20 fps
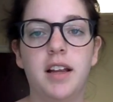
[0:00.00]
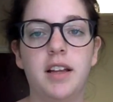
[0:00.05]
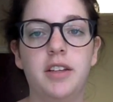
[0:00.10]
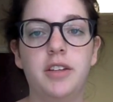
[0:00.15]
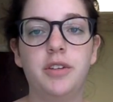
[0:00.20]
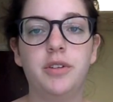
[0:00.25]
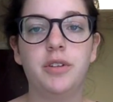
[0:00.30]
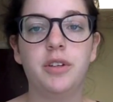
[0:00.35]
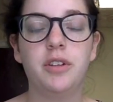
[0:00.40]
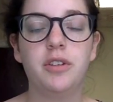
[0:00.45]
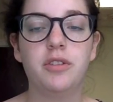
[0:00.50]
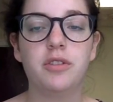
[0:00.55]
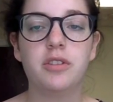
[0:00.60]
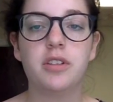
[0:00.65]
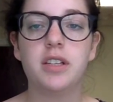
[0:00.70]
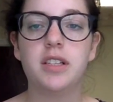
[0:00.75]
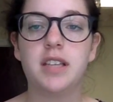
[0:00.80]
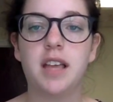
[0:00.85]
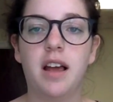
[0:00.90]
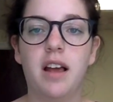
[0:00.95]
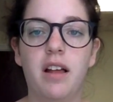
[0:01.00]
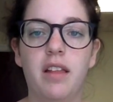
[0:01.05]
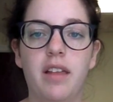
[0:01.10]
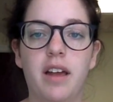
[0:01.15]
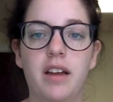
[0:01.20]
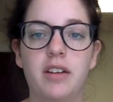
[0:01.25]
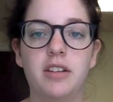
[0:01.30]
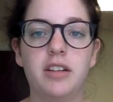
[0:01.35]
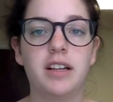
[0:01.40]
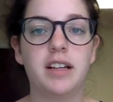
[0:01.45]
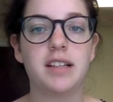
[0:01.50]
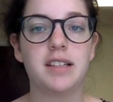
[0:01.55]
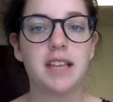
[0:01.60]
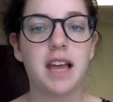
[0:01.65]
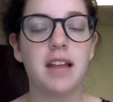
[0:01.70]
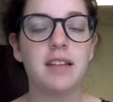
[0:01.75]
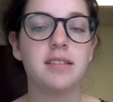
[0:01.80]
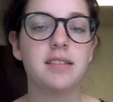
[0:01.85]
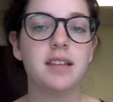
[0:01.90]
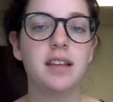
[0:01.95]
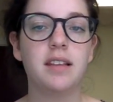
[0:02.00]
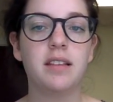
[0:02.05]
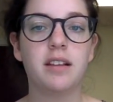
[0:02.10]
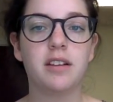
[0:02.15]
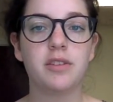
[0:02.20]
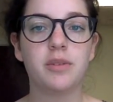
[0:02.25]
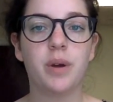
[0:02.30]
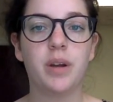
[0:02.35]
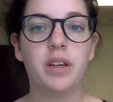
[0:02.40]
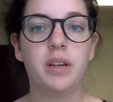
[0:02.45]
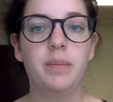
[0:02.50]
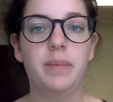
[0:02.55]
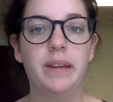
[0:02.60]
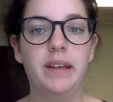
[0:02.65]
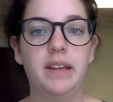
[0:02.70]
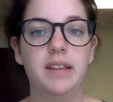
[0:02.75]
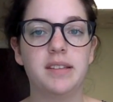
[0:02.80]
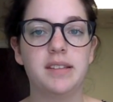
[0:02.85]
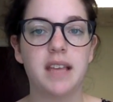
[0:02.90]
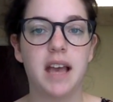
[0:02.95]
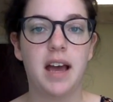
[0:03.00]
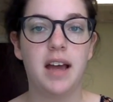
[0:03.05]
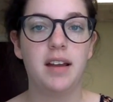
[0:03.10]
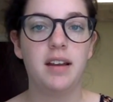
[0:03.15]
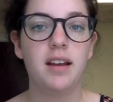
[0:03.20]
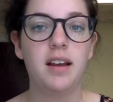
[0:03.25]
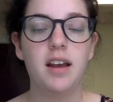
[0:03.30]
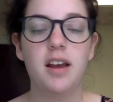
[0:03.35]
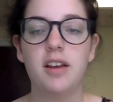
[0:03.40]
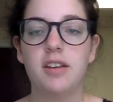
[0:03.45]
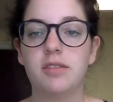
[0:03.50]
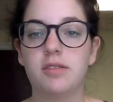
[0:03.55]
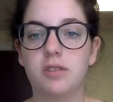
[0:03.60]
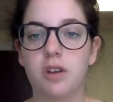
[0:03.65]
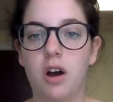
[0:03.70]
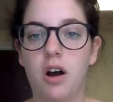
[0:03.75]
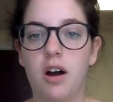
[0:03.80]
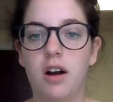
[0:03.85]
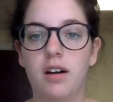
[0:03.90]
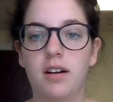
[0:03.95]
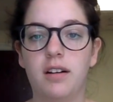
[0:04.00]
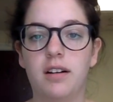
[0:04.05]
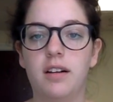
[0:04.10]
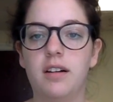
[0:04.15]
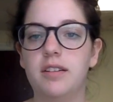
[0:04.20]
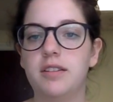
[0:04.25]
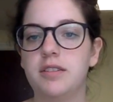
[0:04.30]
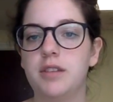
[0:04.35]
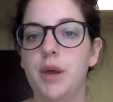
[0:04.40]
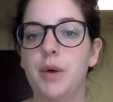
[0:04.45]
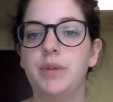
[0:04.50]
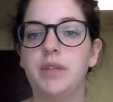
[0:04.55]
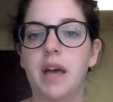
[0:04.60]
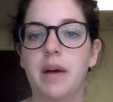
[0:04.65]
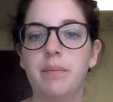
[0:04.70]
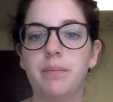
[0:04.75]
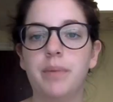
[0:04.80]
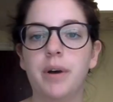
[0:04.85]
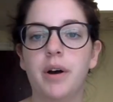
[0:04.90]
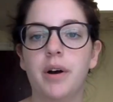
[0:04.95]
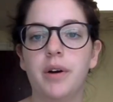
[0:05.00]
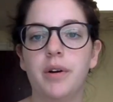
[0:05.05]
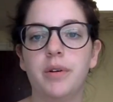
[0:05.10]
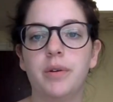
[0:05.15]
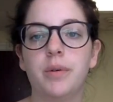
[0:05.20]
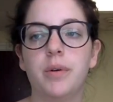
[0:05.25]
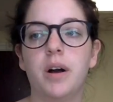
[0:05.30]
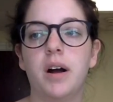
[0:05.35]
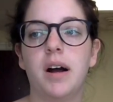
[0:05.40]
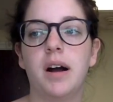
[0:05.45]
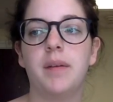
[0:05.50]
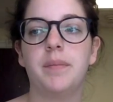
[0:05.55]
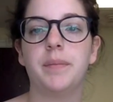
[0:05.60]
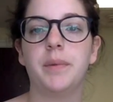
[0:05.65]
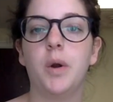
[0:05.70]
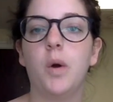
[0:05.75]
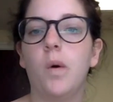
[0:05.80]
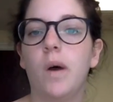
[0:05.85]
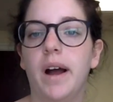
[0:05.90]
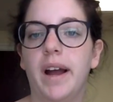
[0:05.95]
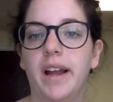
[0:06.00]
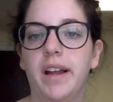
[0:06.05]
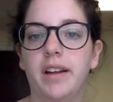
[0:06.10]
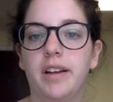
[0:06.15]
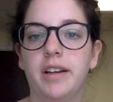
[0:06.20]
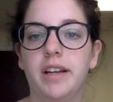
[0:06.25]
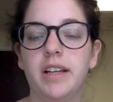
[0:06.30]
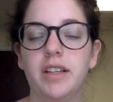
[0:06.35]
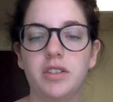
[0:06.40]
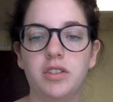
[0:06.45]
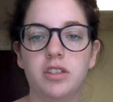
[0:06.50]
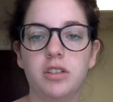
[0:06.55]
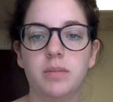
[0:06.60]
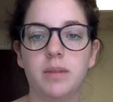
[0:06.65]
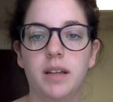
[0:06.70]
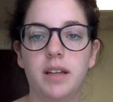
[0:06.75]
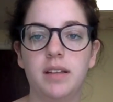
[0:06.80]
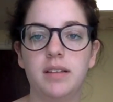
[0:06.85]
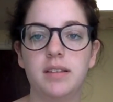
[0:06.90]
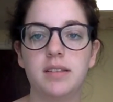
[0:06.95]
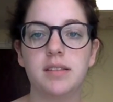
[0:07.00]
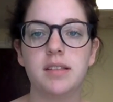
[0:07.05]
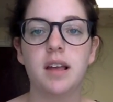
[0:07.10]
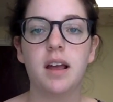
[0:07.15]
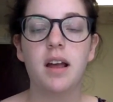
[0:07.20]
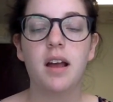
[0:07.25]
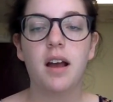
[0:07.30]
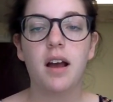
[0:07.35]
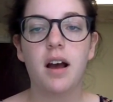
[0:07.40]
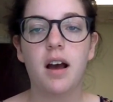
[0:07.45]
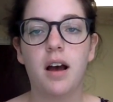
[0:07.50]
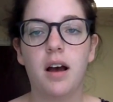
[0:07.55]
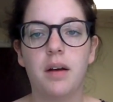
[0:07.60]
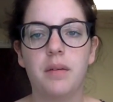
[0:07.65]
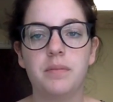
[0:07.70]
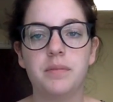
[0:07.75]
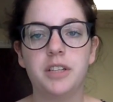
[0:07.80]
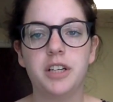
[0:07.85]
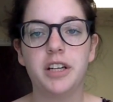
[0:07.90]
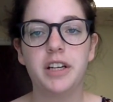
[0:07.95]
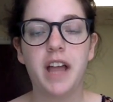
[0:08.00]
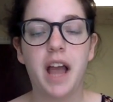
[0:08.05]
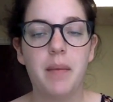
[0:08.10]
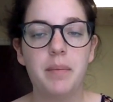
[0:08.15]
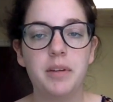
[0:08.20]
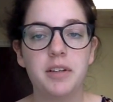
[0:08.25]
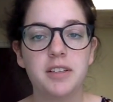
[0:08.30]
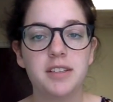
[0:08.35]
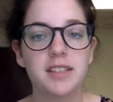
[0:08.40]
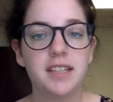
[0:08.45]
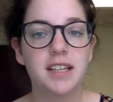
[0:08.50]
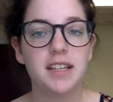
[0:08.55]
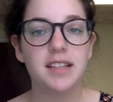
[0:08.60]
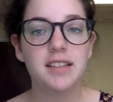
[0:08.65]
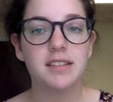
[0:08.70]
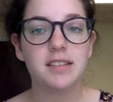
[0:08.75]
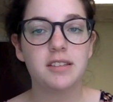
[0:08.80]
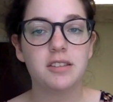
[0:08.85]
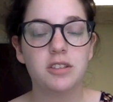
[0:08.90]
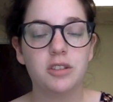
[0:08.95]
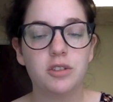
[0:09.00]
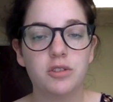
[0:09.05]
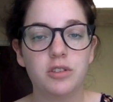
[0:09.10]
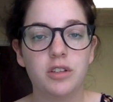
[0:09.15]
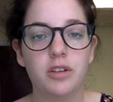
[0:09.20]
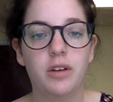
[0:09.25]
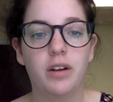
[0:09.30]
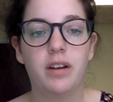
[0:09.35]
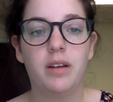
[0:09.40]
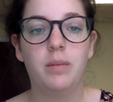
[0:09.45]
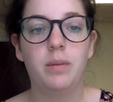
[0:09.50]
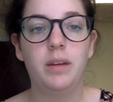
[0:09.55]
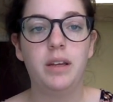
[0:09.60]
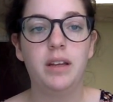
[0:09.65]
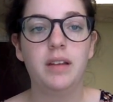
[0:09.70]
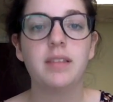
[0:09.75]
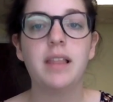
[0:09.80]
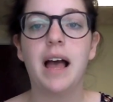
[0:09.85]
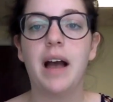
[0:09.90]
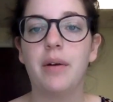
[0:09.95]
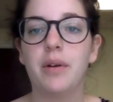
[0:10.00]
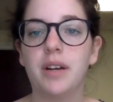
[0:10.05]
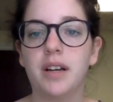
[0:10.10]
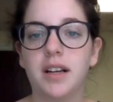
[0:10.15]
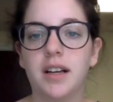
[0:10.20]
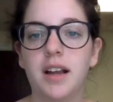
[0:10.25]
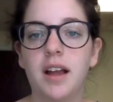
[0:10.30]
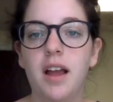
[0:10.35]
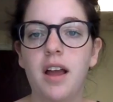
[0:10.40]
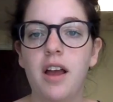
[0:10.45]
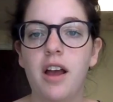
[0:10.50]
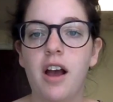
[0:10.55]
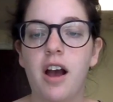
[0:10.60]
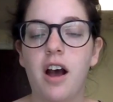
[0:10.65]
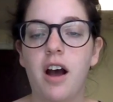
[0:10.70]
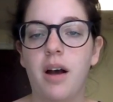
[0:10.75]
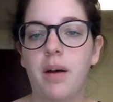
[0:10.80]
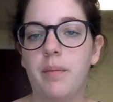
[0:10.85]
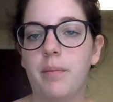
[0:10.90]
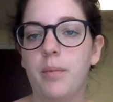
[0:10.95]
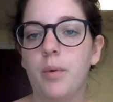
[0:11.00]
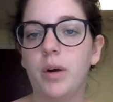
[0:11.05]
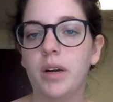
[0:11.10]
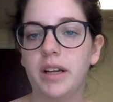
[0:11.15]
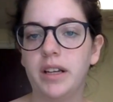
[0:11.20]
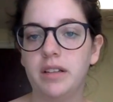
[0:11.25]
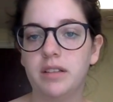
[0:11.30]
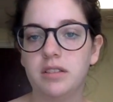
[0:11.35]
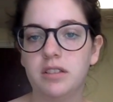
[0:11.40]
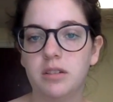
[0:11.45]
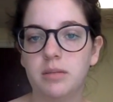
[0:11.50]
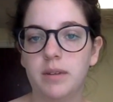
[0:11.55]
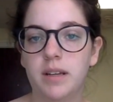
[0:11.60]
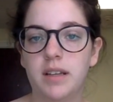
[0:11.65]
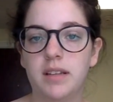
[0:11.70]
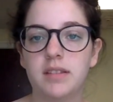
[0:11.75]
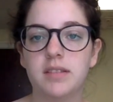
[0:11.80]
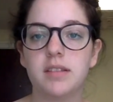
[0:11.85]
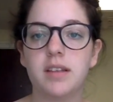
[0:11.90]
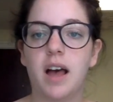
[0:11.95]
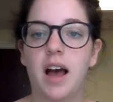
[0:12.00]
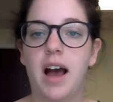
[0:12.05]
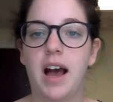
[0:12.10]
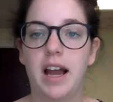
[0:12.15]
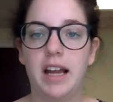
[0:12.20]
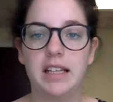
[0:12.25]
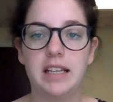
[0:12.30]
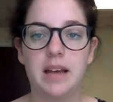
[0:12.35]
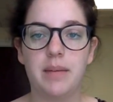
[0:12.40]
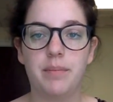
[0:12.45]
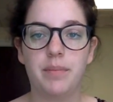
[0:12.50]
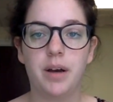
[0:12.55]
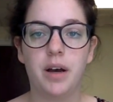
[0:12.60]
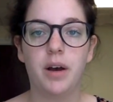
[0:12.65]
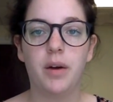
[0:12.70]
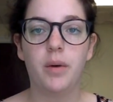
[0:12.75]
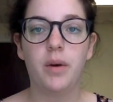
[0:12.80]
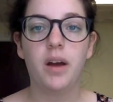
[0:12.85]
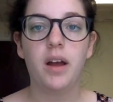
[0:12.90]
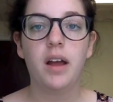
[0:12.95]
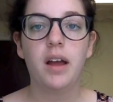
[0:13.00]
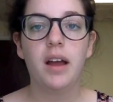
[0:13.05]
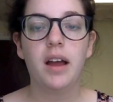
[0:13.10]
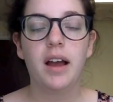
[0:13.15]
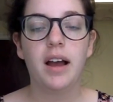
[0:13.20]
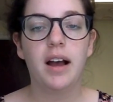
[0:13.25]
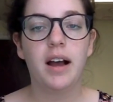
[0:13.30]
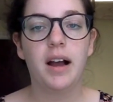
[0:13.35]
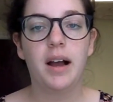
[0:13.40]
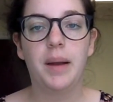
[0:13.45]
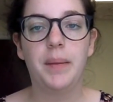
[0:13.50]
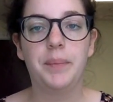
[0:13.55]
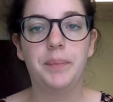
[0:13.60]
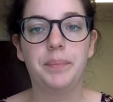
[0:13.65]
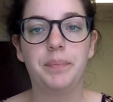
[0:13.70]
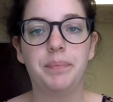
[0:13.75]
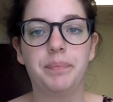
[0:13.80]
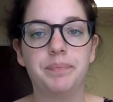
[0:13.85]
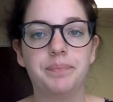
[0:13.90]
you can usually tell that during a sad scene, there's going to be a sad song, slow tempo, quieter instruments. During happier scenes, it's usually going to be louder, more instruments, a high tempo. Um,